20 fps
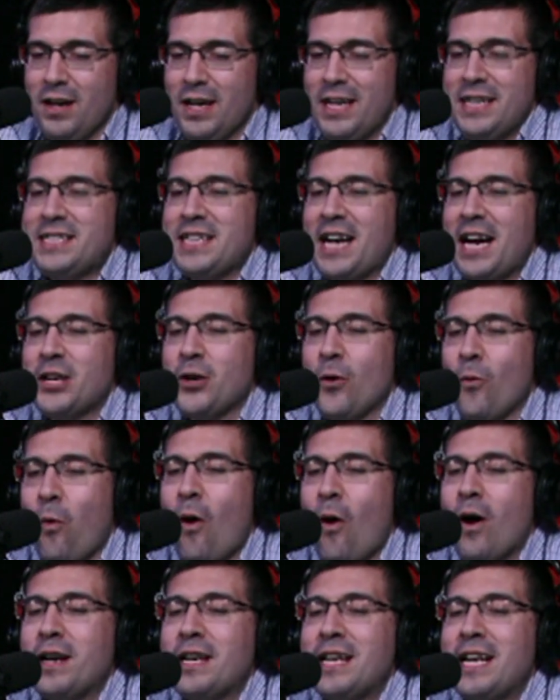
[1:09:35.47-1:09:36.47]
He signed a
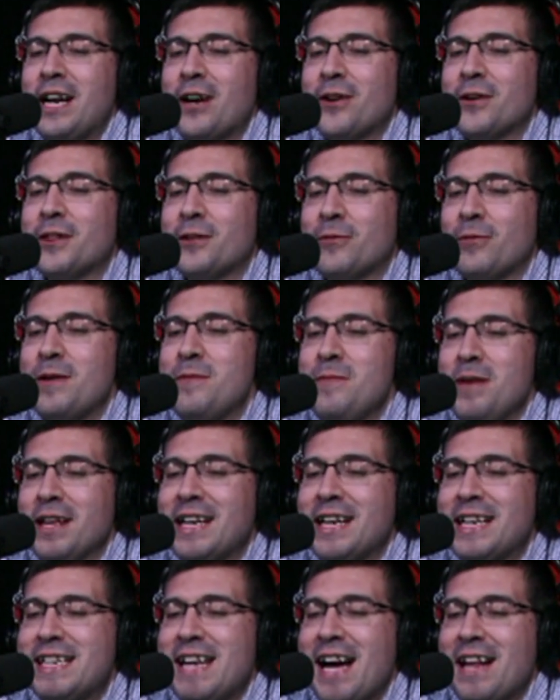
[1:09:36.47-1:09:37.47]
1-year, $3
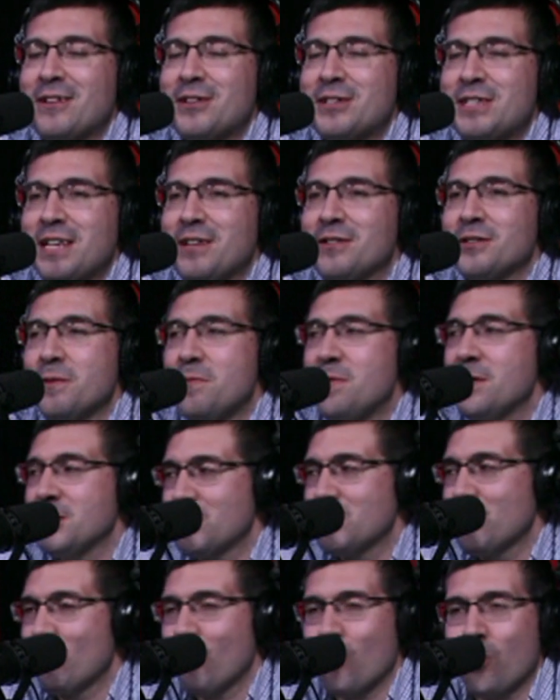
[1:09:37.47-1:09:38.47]
million deal and the
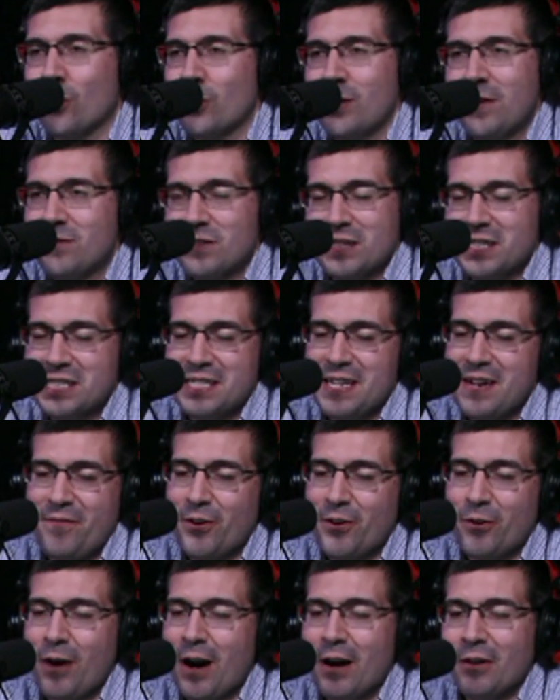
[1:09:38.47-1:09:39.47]
Bills weren't even
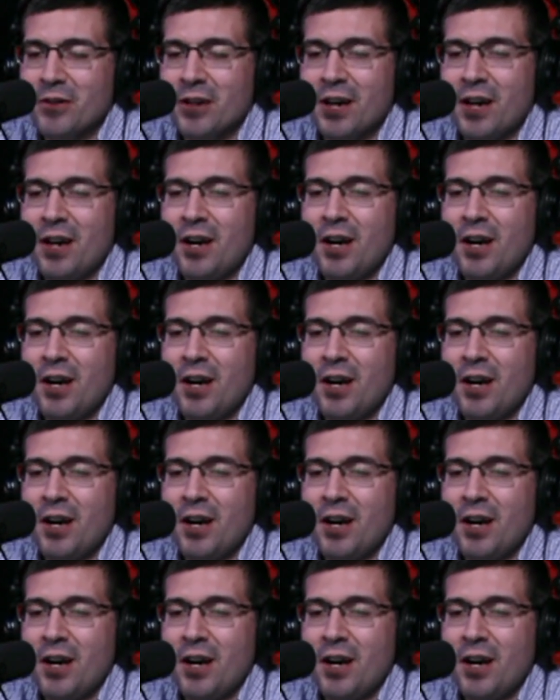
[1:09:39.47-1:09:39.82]
sniffing around.